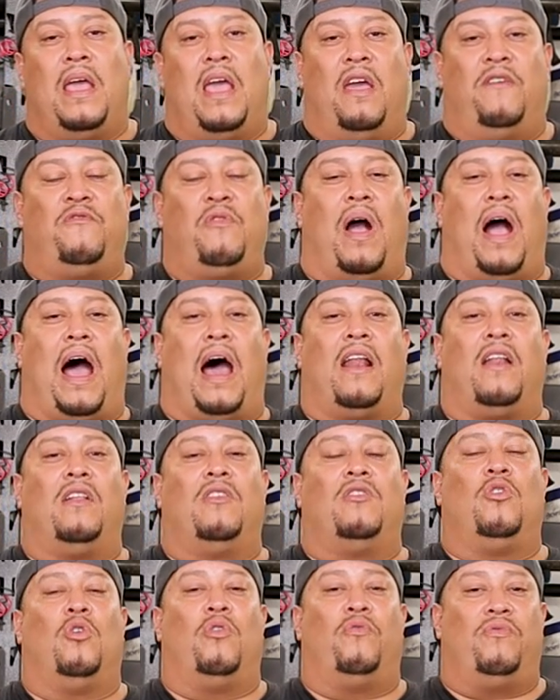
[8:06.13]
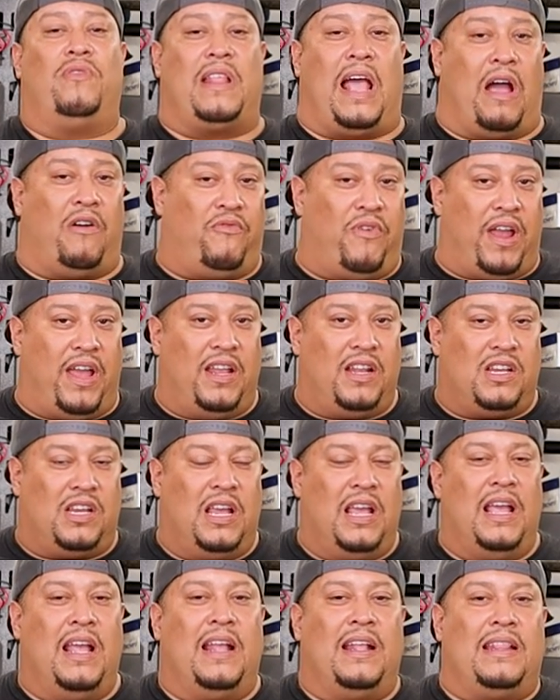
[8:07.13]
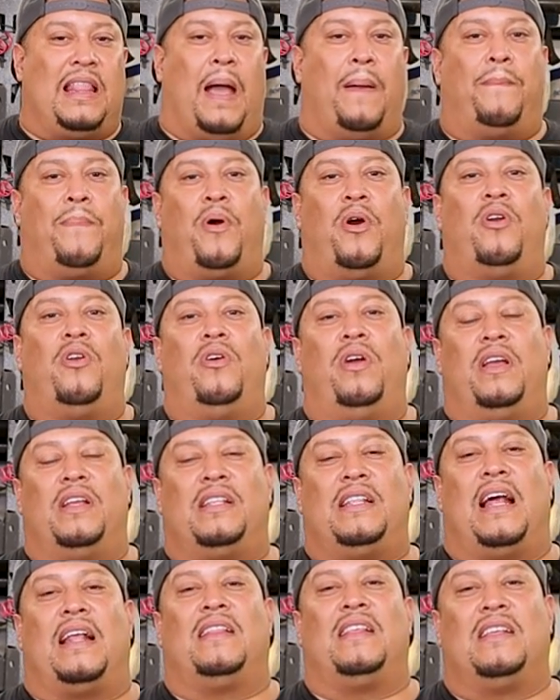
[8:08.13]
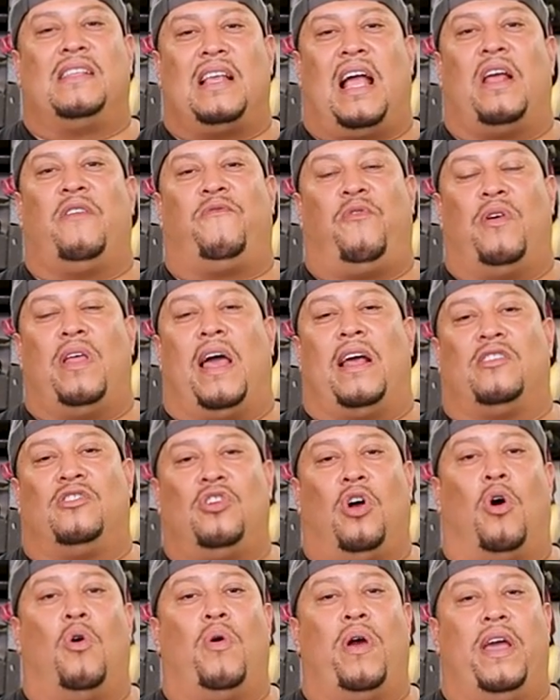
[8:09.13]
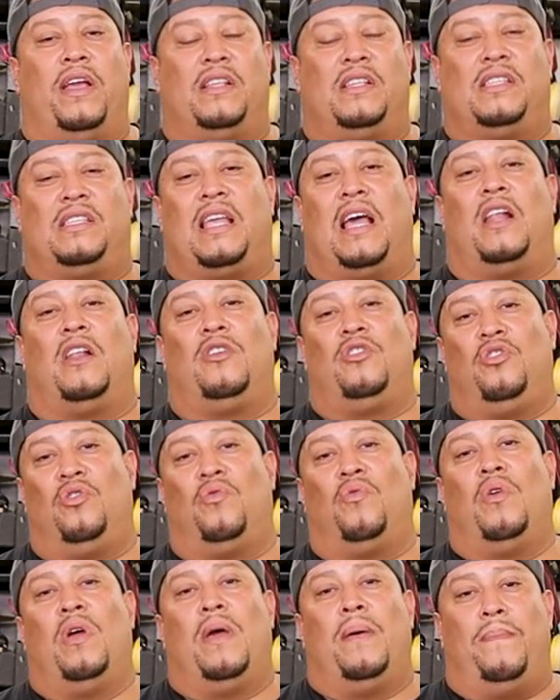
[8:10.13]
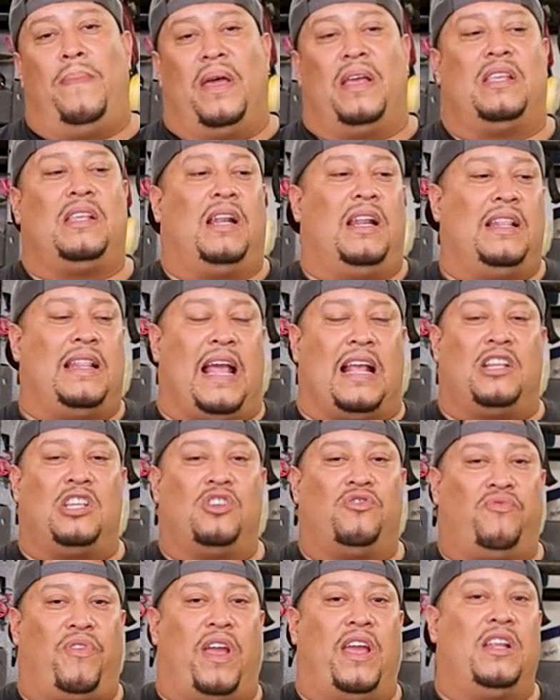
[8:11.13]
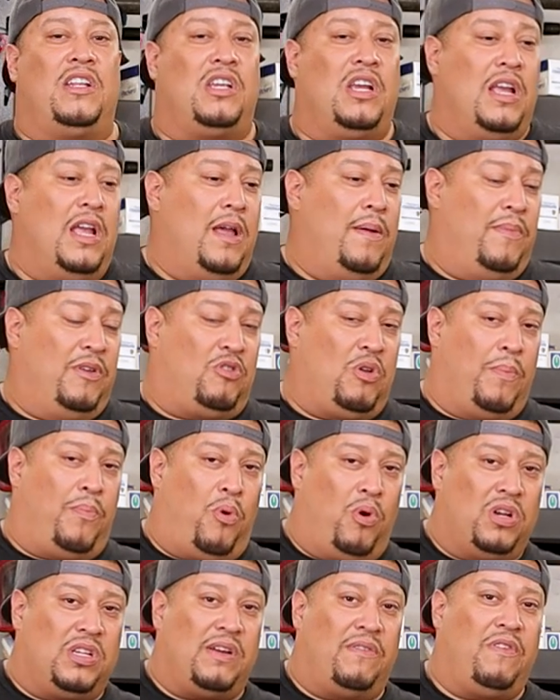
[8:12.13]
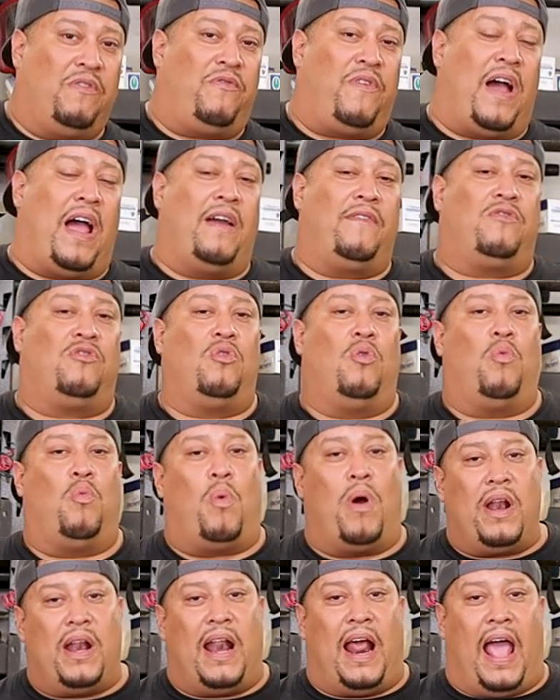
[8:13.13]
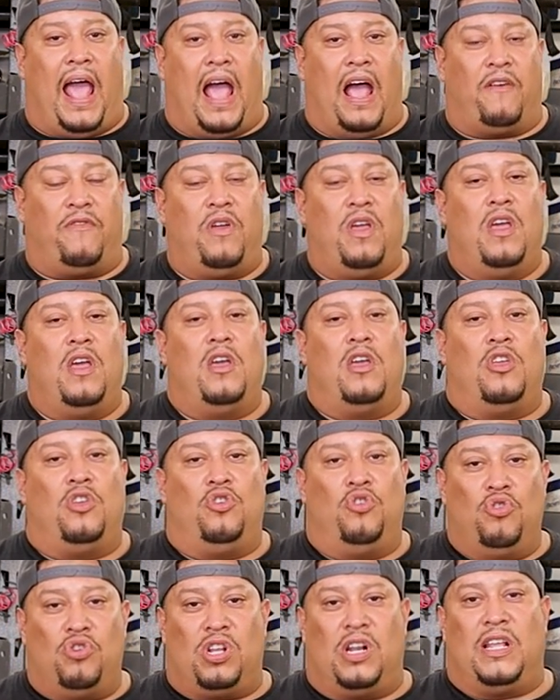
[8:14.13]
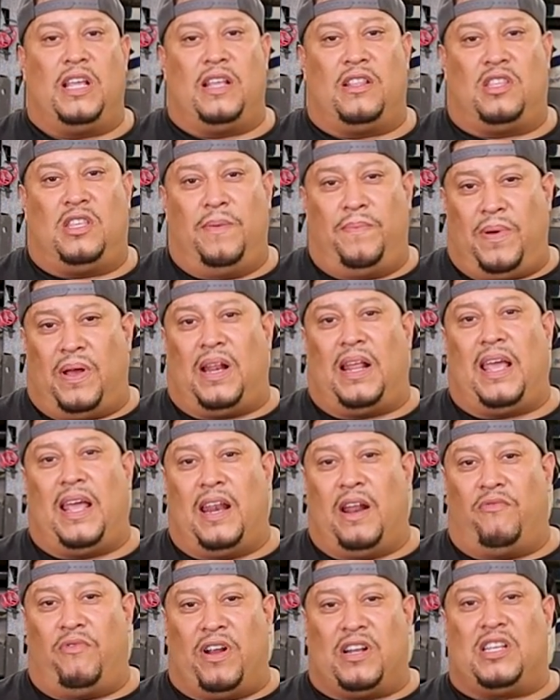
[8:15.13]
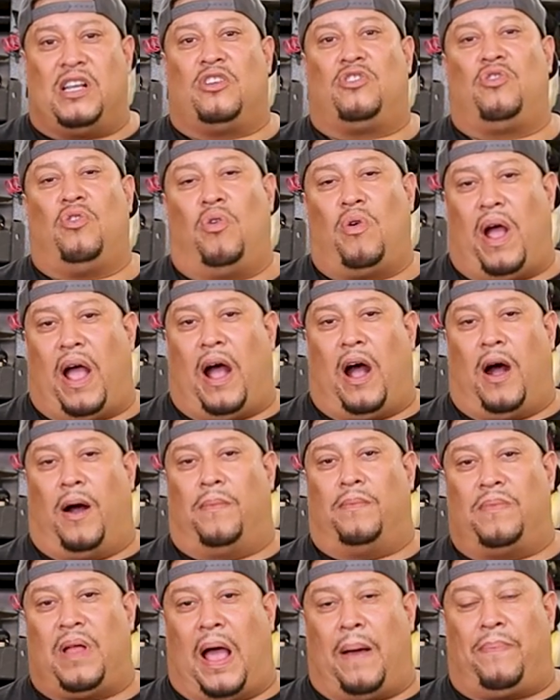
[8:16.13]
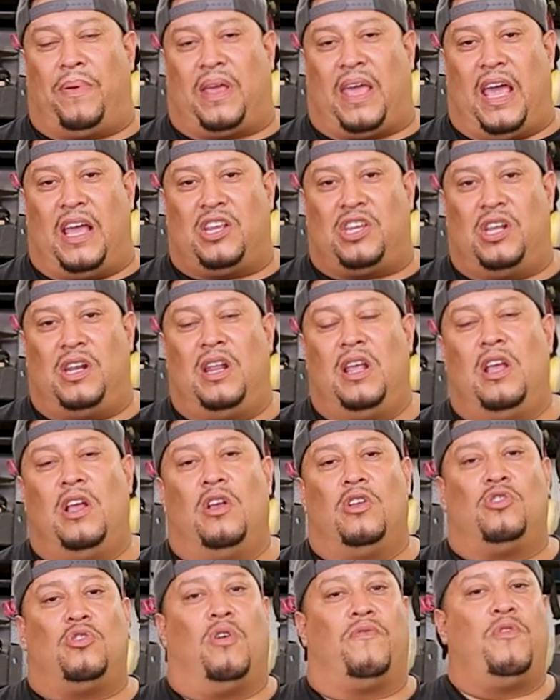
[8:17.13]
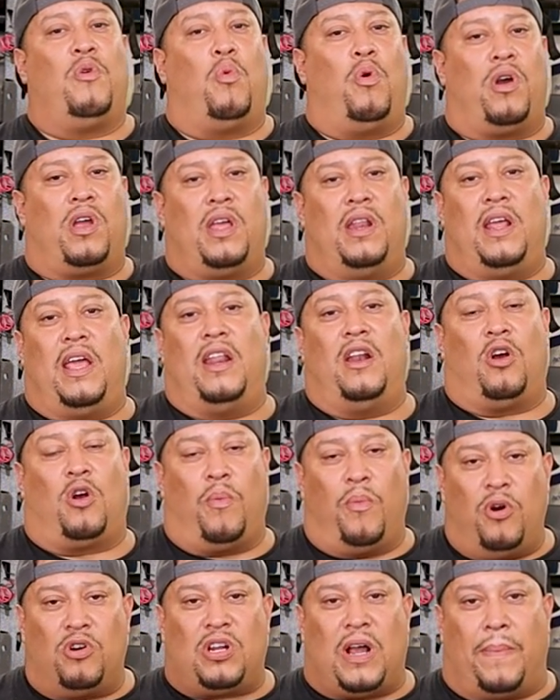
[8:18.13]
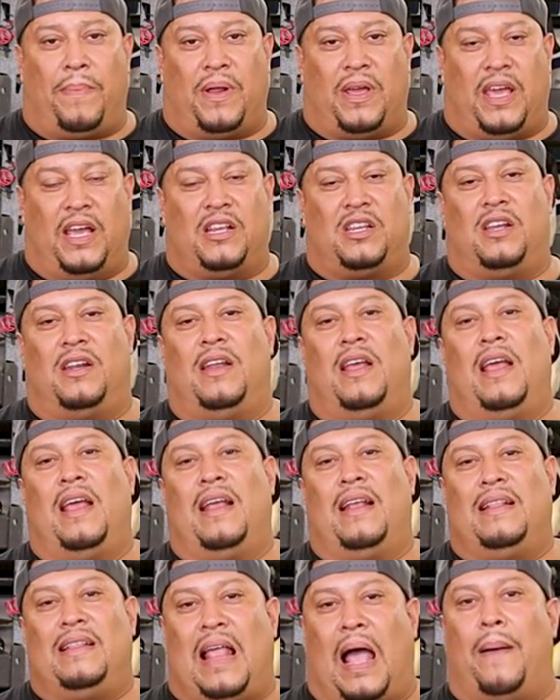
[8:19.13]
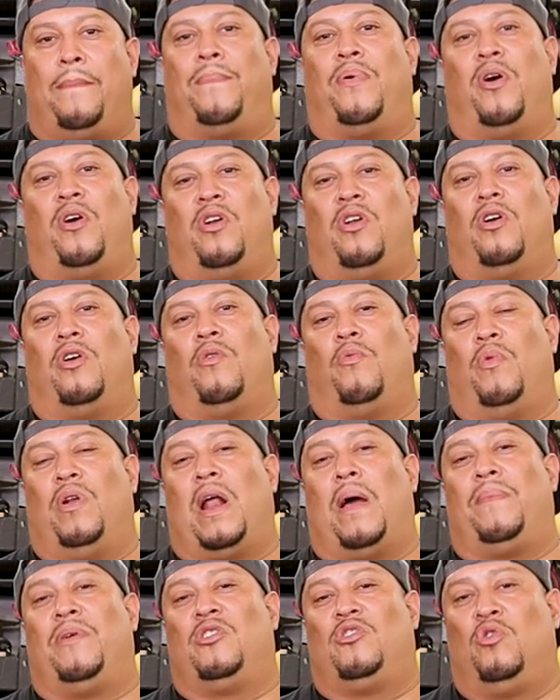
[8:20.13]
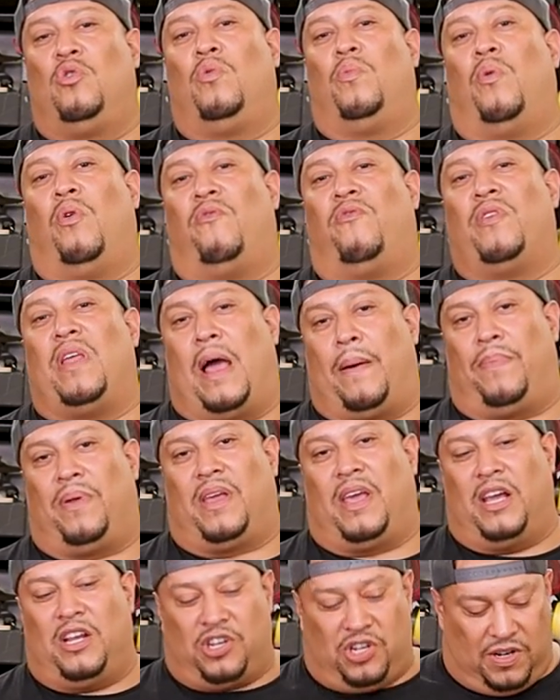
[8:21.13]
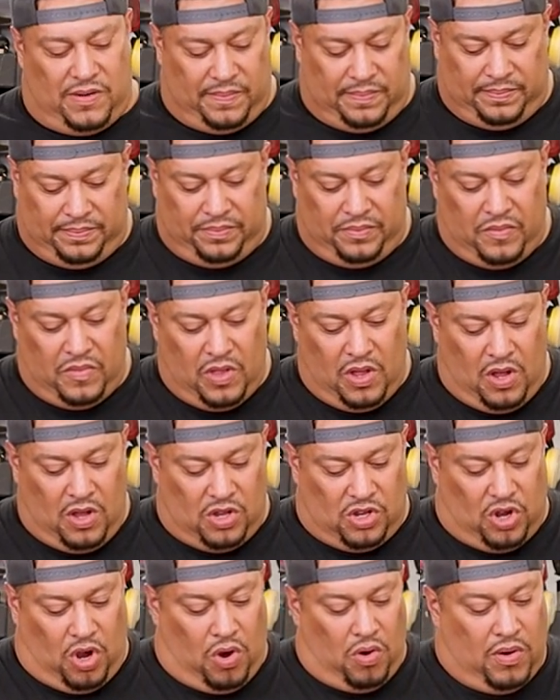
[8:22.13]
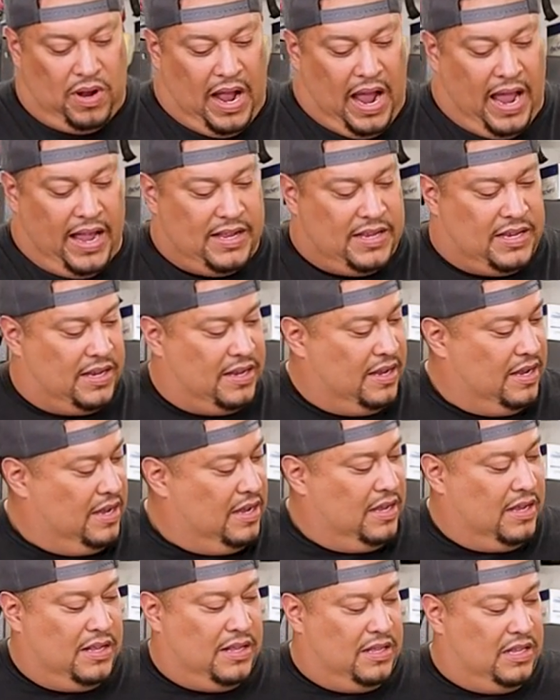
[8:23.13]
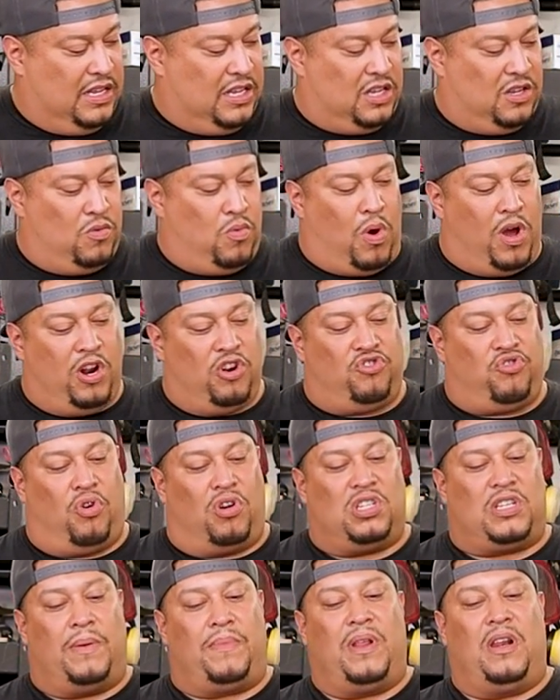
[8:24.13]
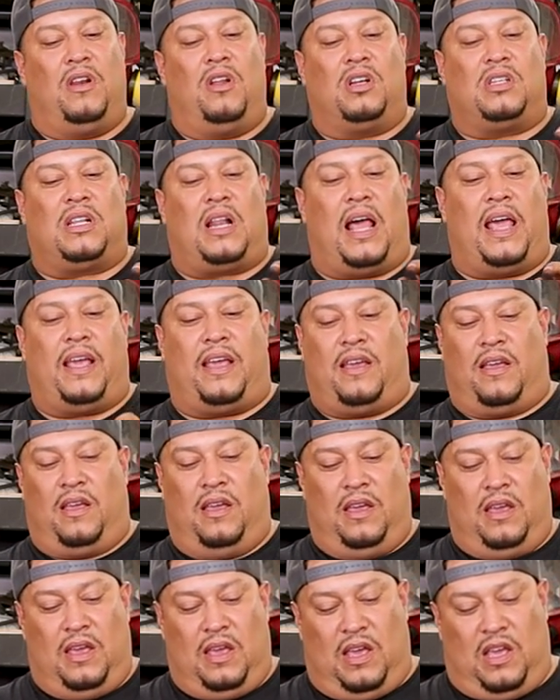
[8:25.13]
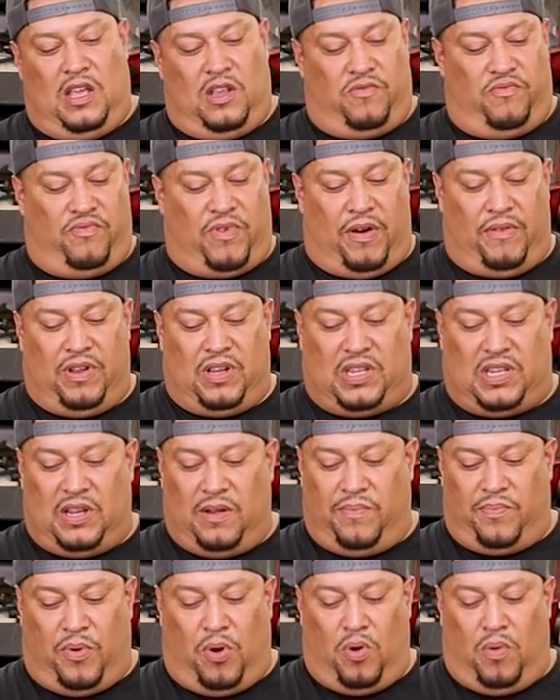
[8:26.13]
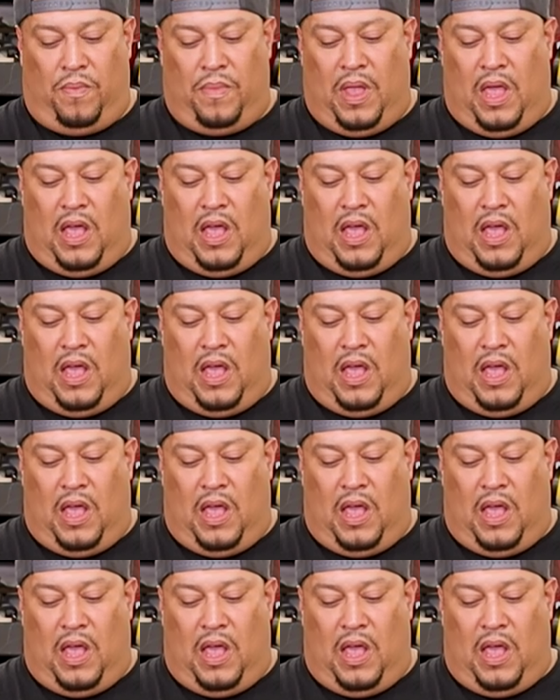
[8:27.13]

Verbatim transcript: If you're out of the, that range, that burner is not designed for that. So it's telling you basically that's just range between point seven five to one and a half. Usually, typically in a residential um, application. So if you're working in a commercial application, that burner will not be suitable for the application. So guys, this is what a drawer assembly looks like. Very simple.